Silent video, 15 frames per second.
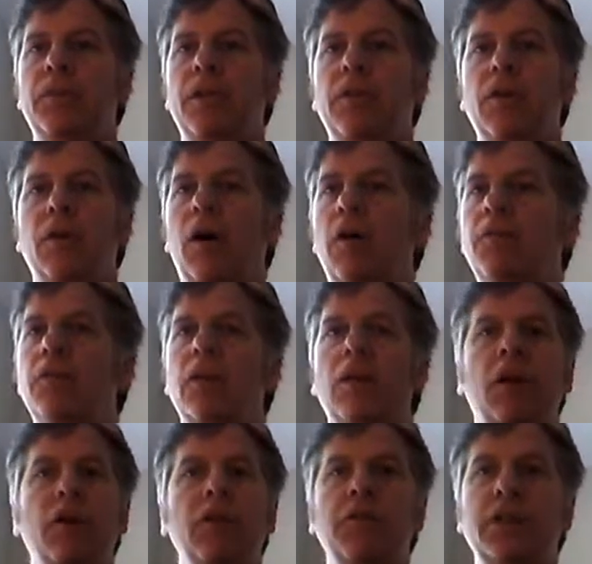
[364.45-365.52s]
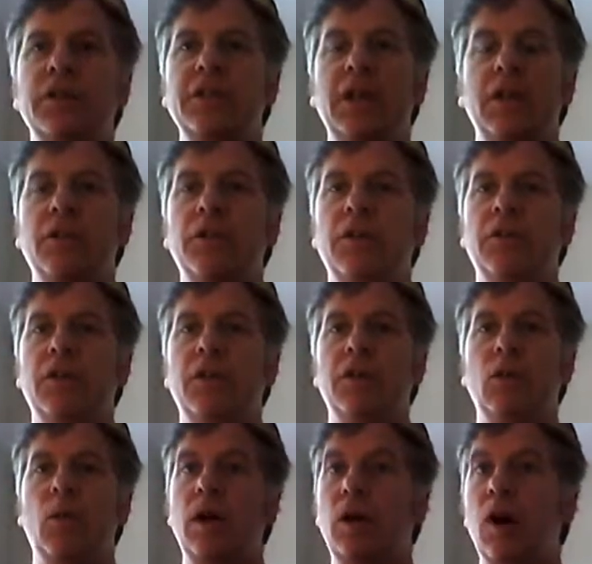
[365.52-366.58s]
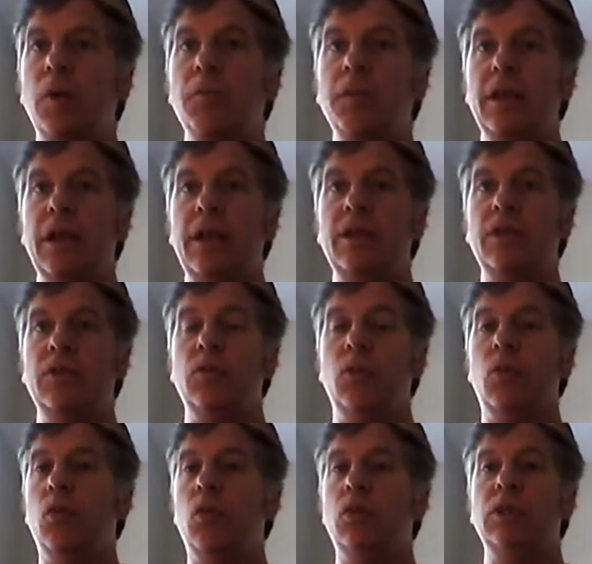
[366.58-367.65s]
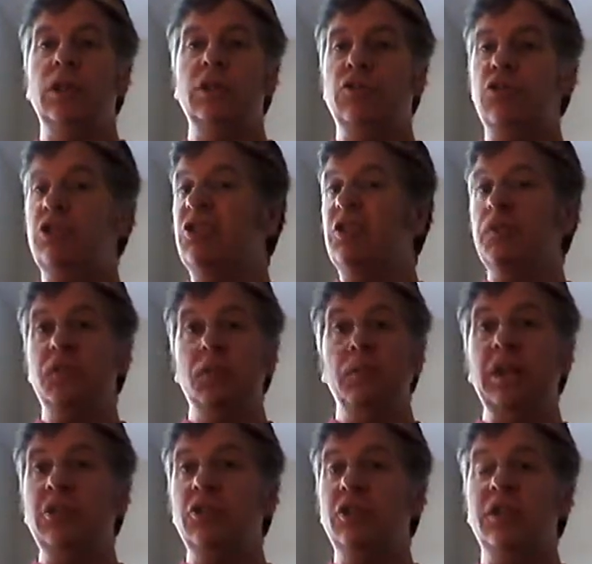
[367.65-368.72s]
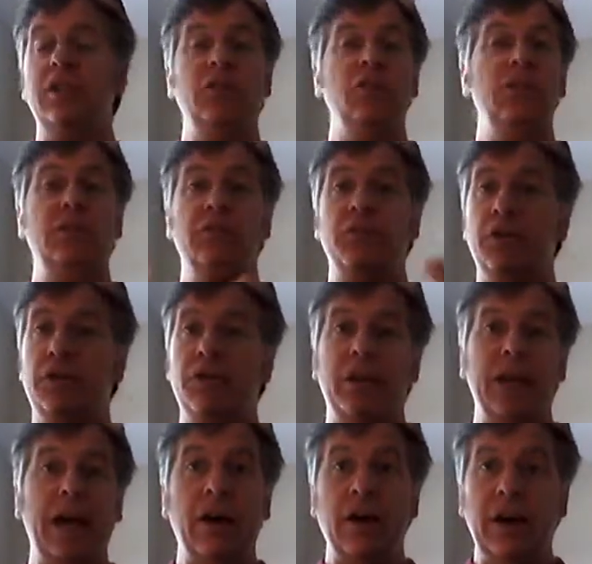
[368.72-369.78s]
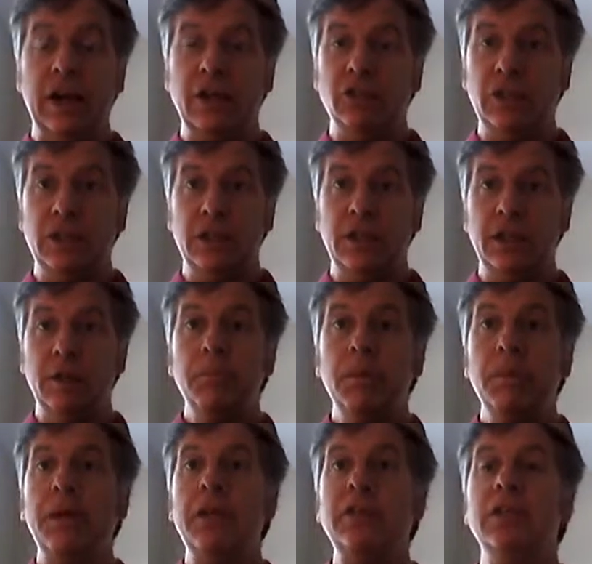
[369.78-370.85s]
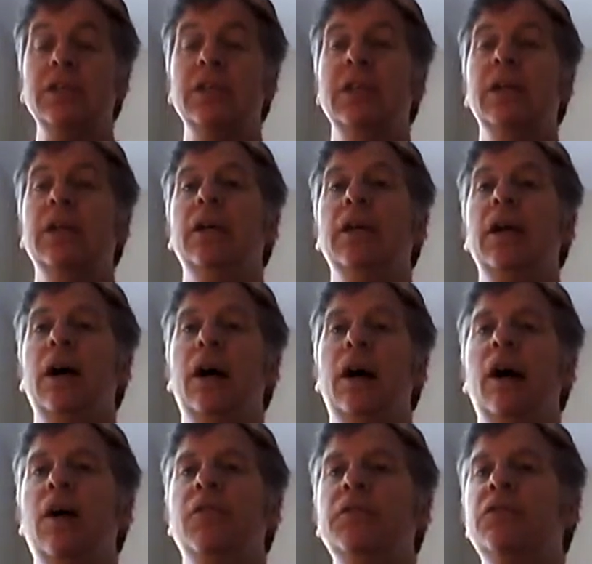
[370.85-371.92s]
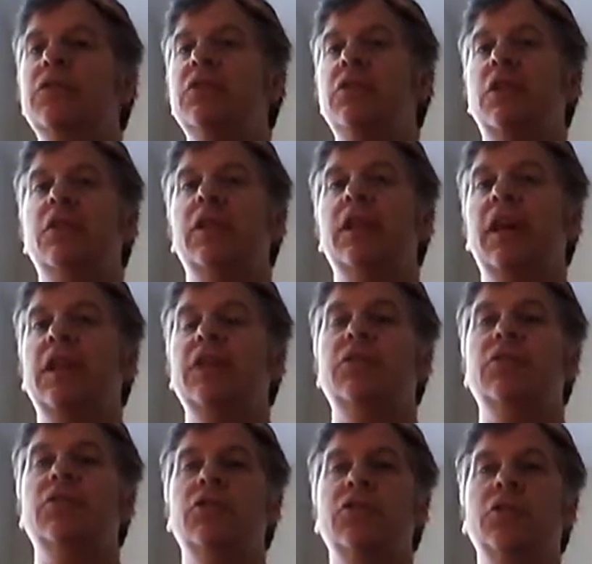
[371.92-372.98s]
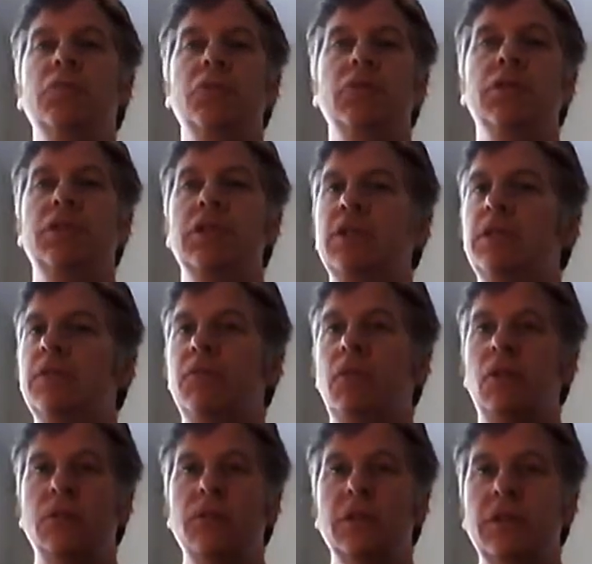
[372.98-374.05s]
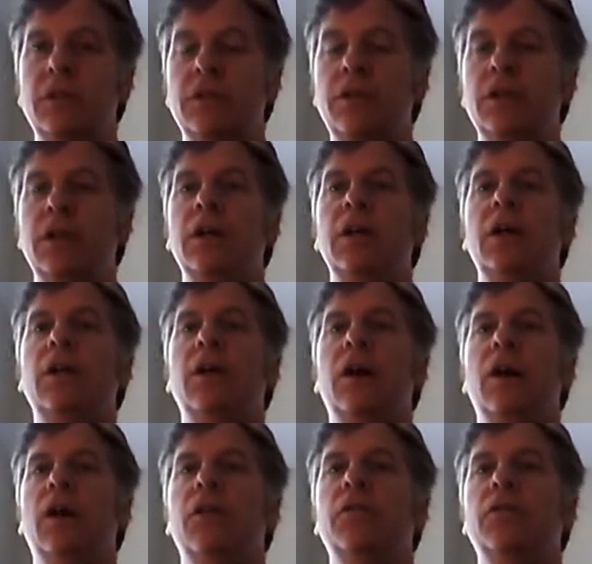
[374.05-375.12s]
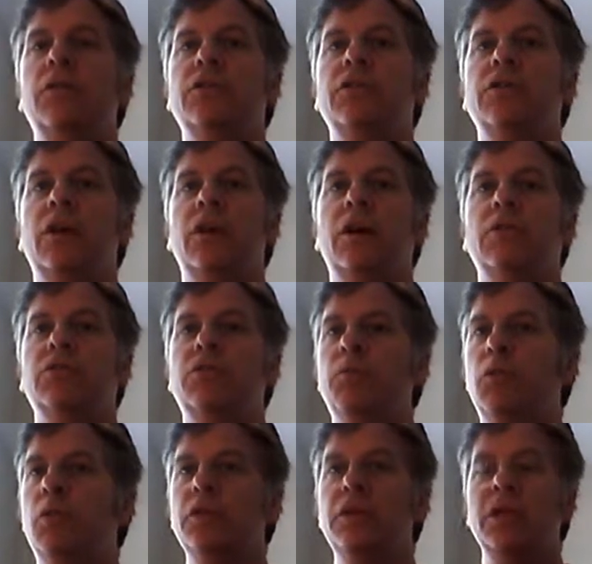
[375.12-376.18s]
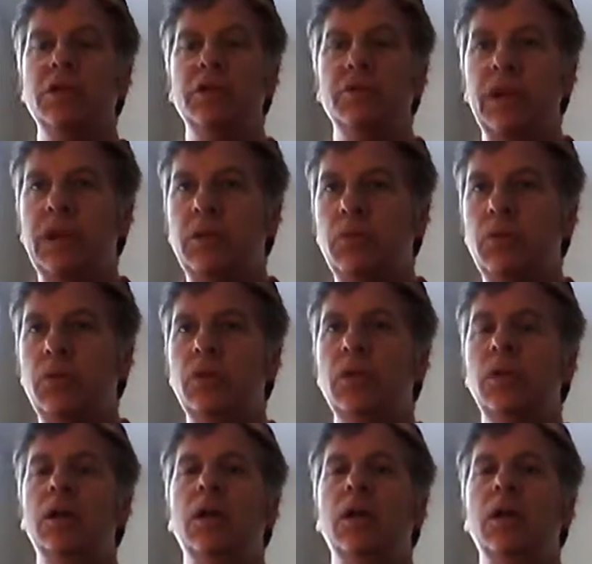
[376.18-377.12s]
There are often a lot of things out there that are quite complicated, or it's just information and then you have to figure out how to actually implement. This is not the case. There's a community involved here. There's support that's available.